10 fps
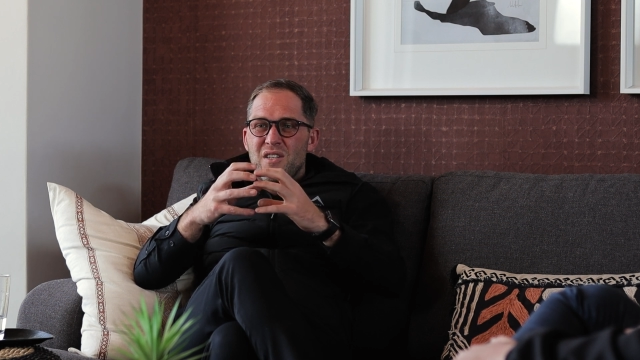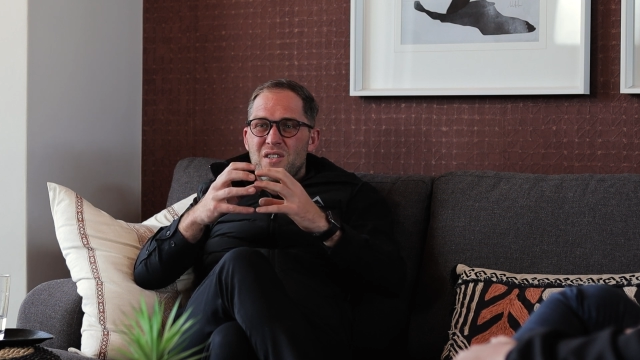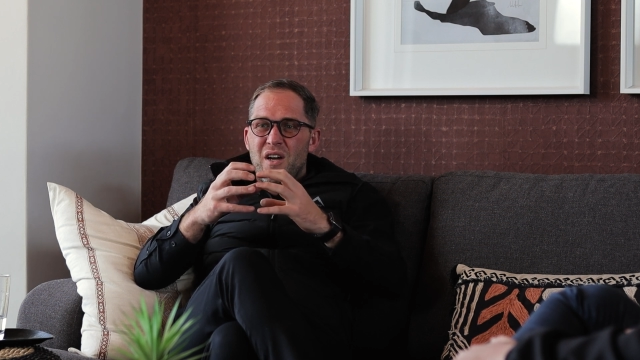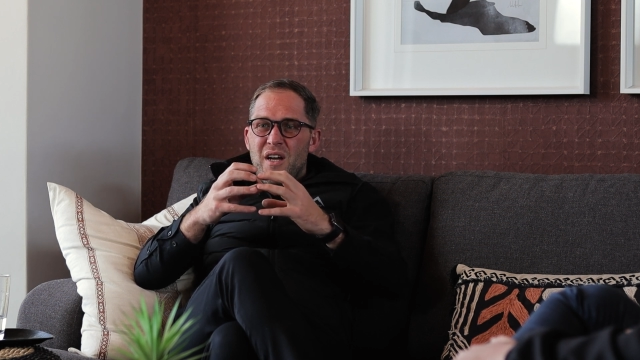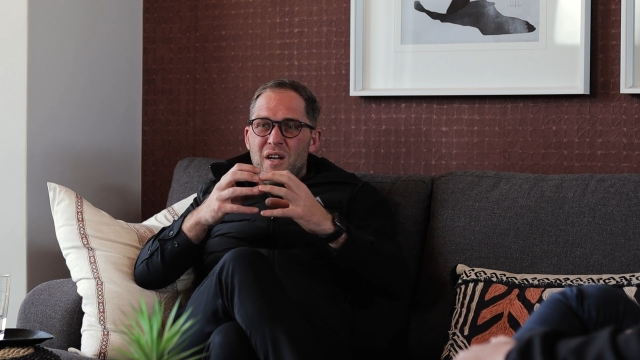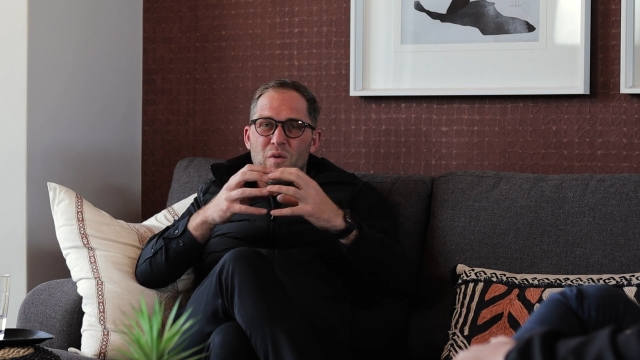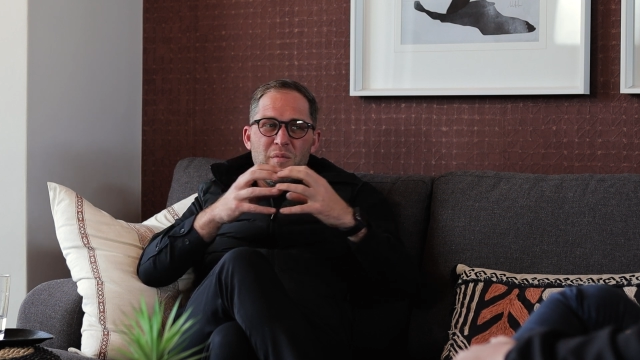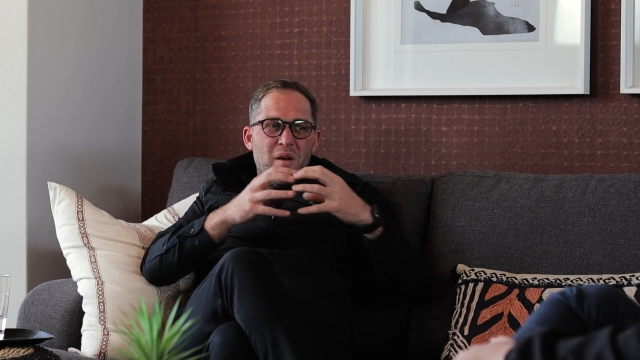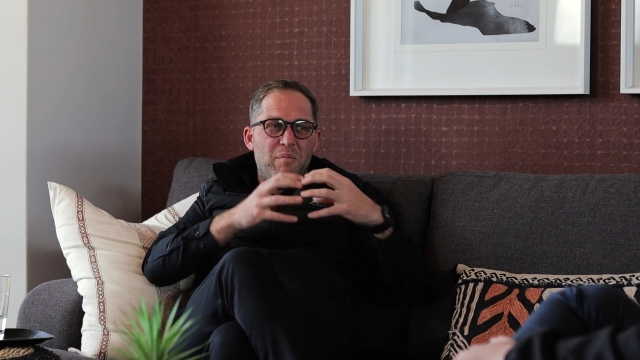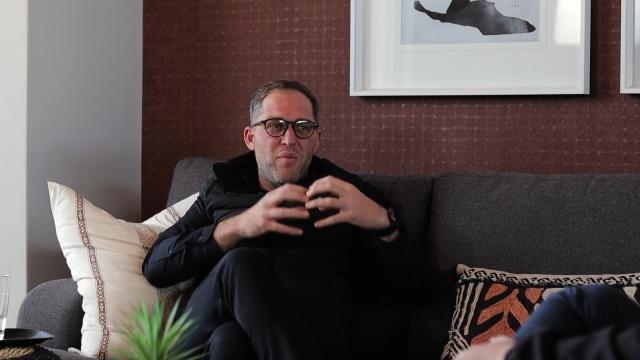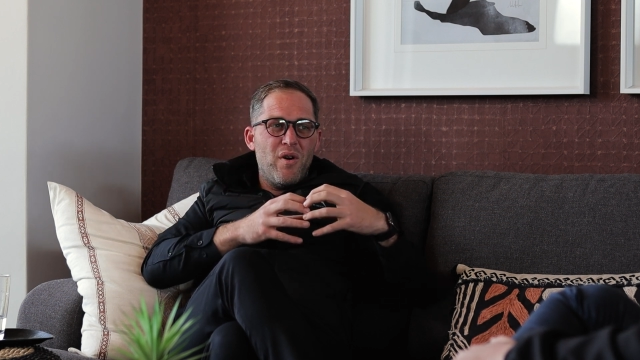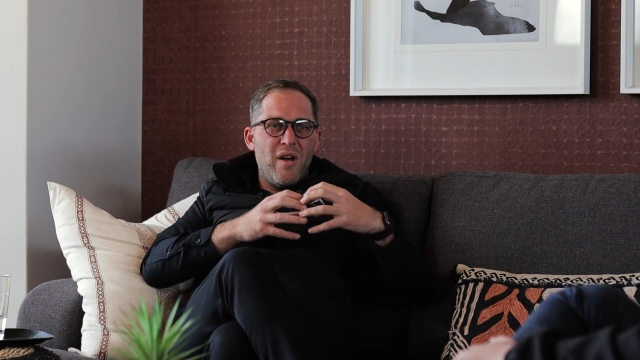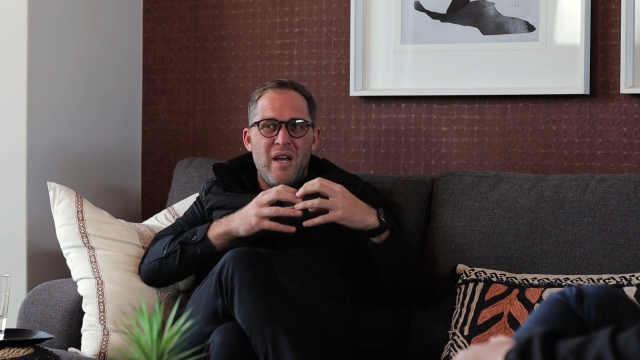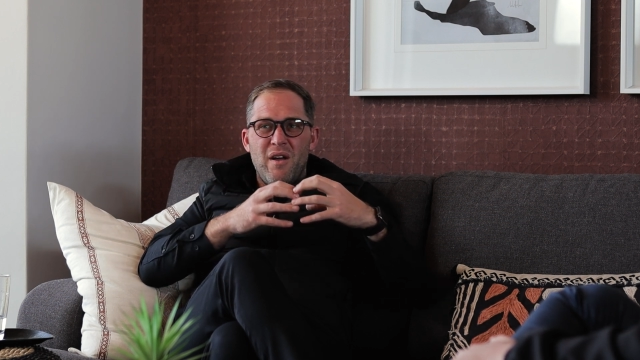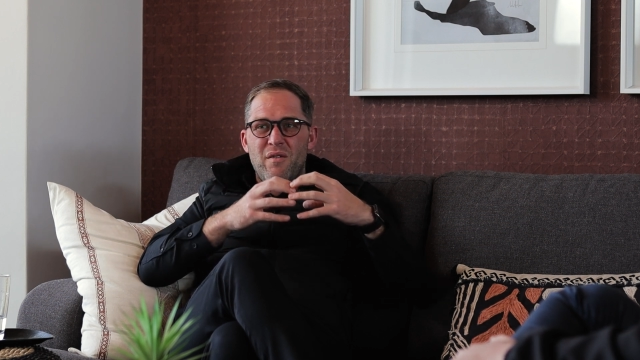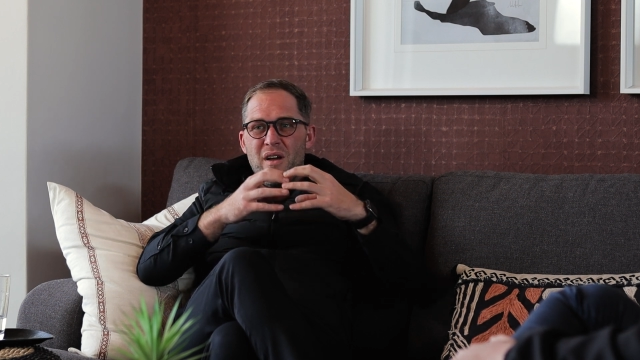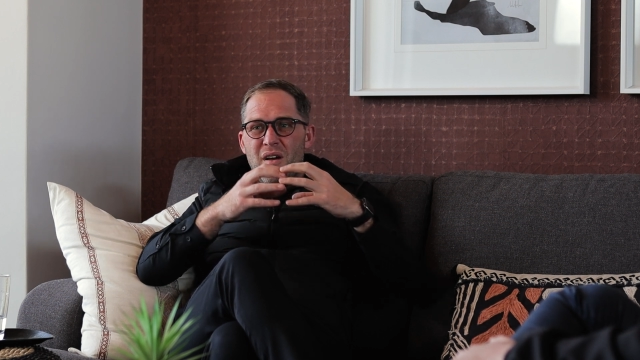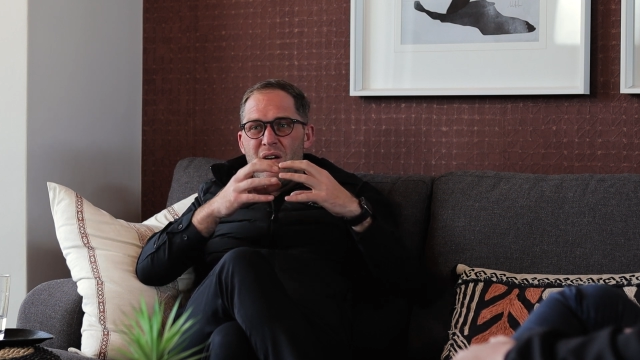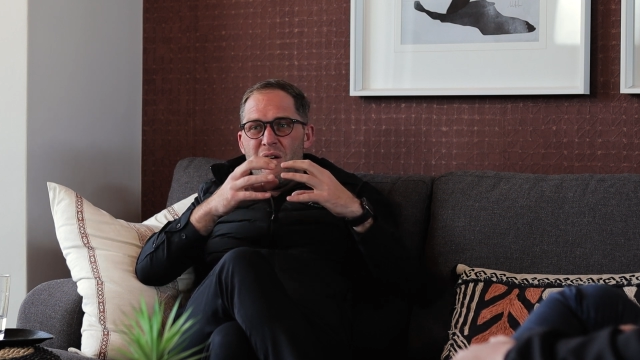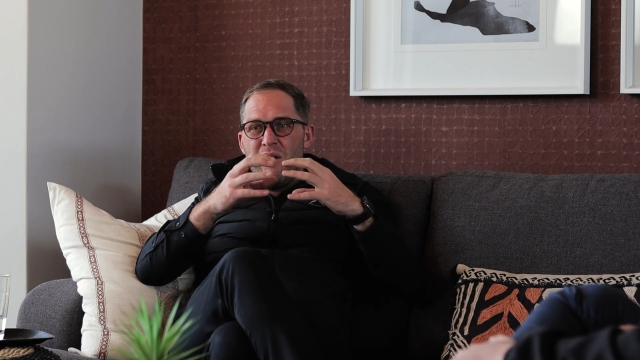So it will be a poor
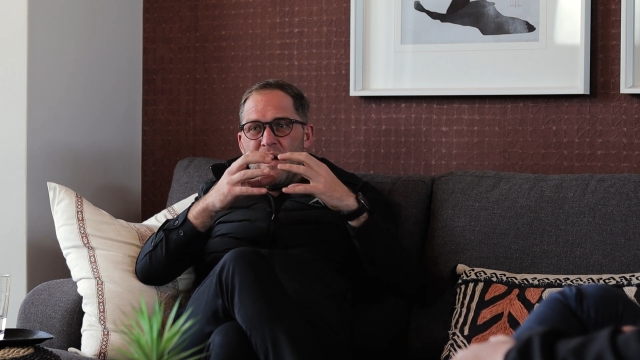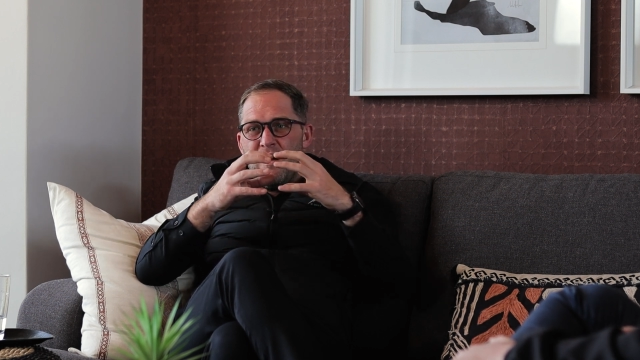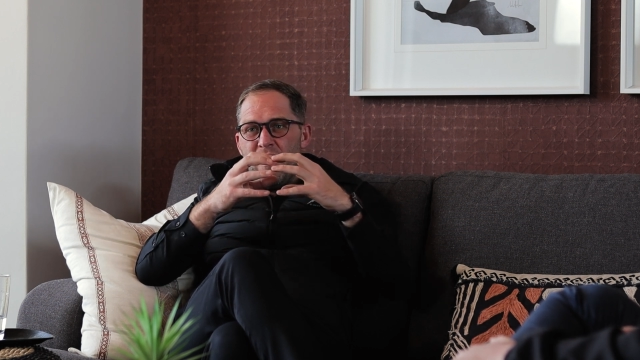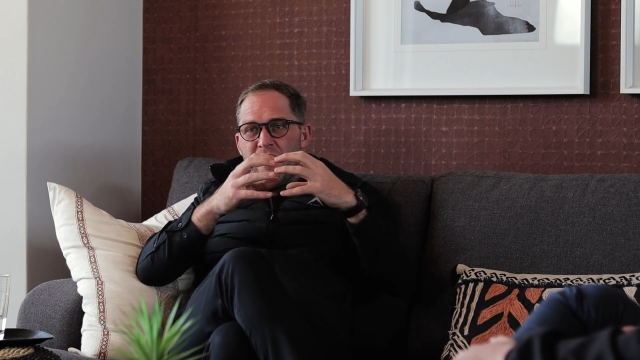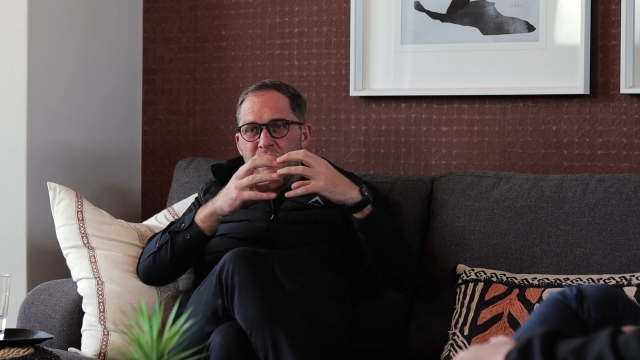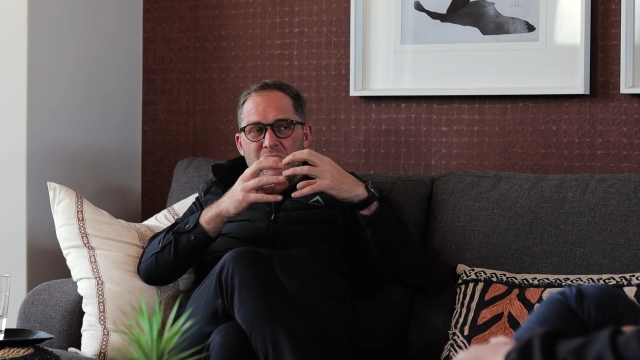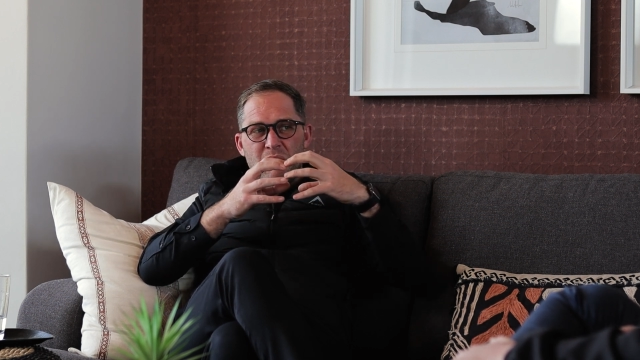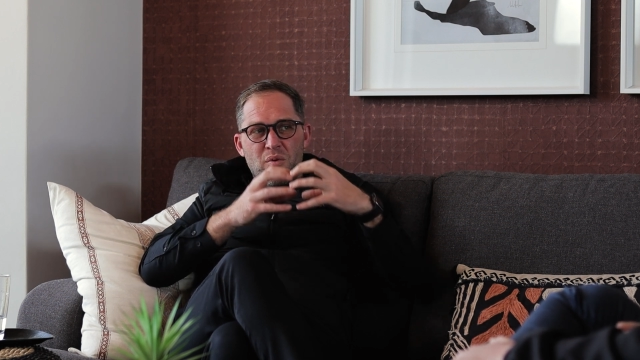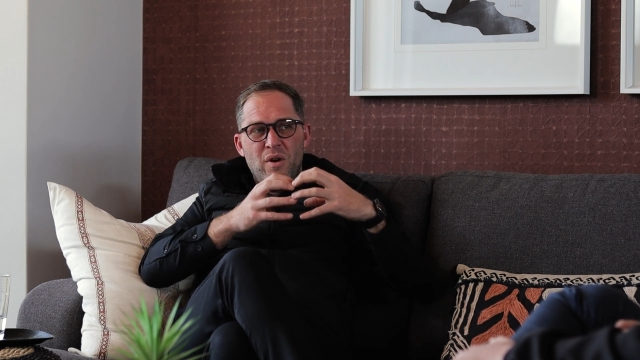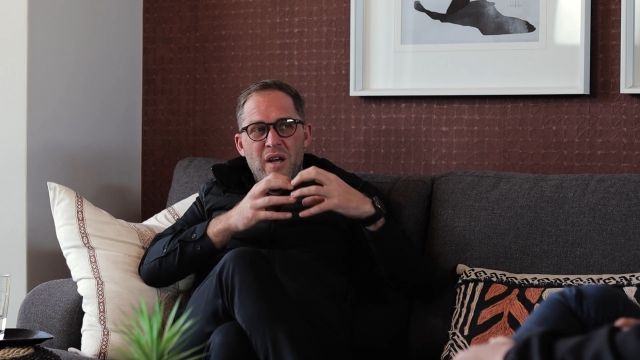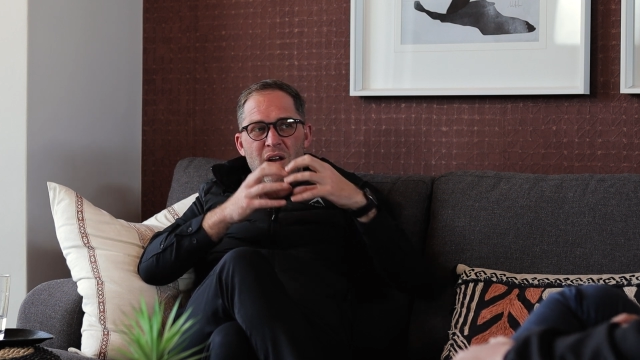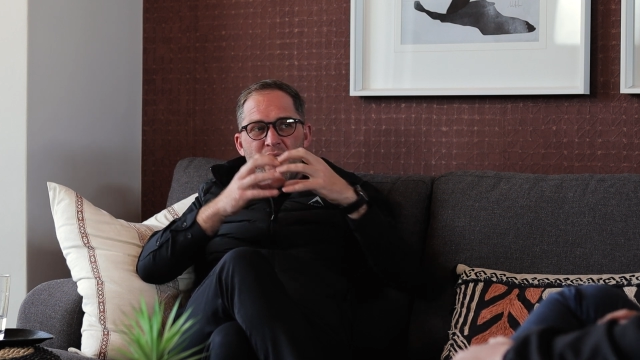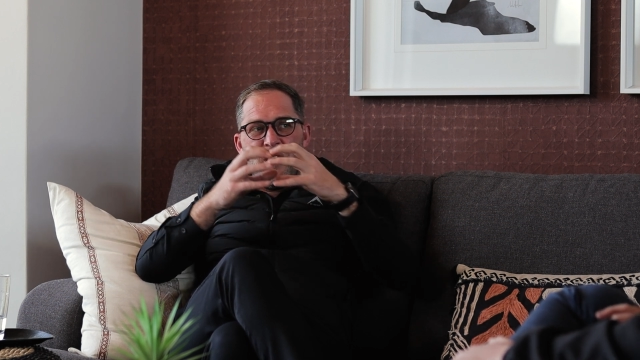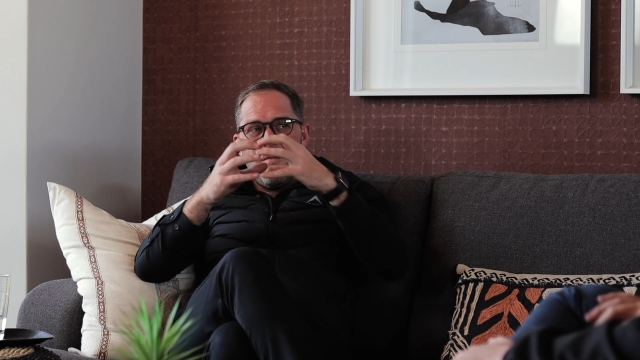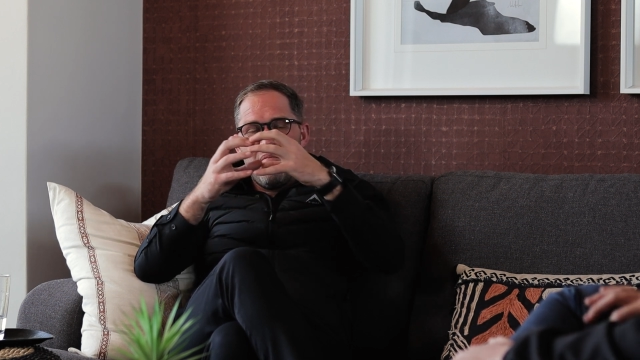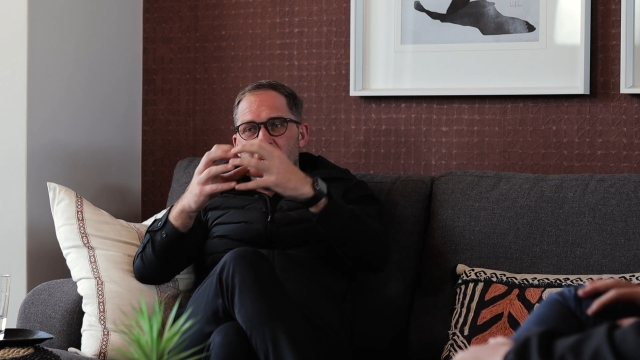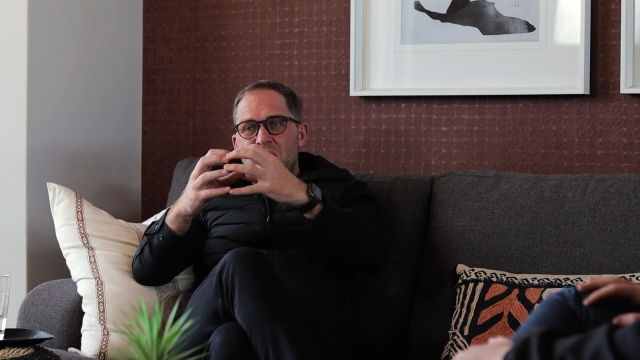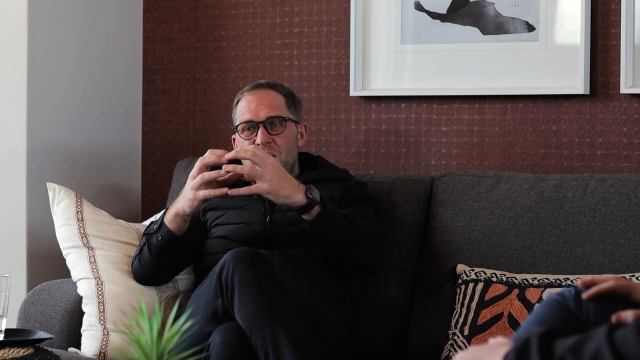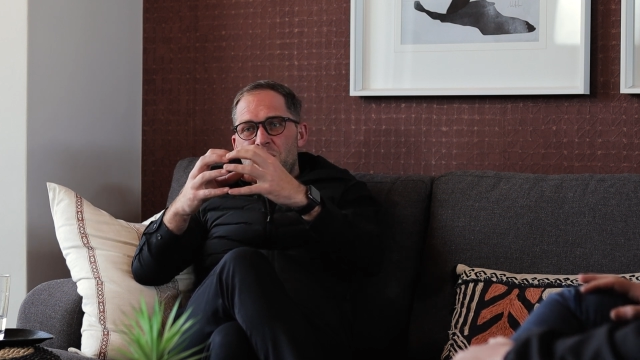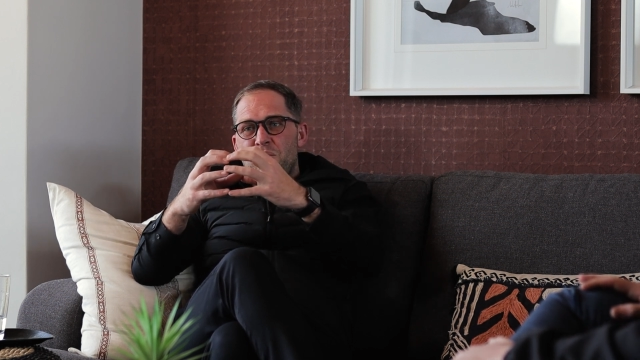area, poor area, medium,